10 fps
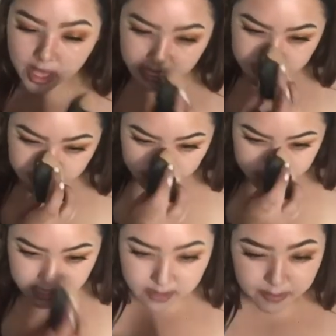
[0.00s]
It says
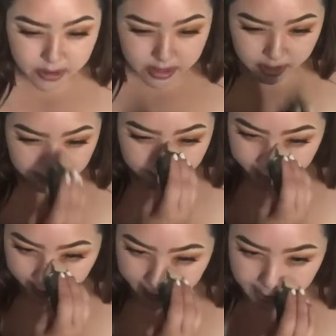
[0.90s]
it's supposed to be
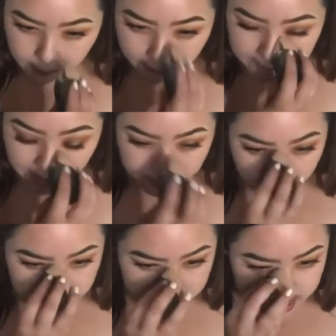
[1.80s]
matte, and what
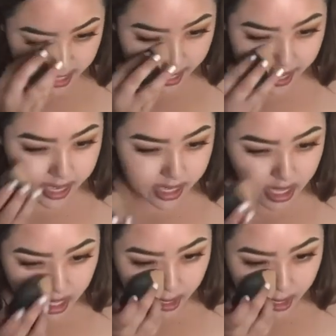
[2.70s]
people say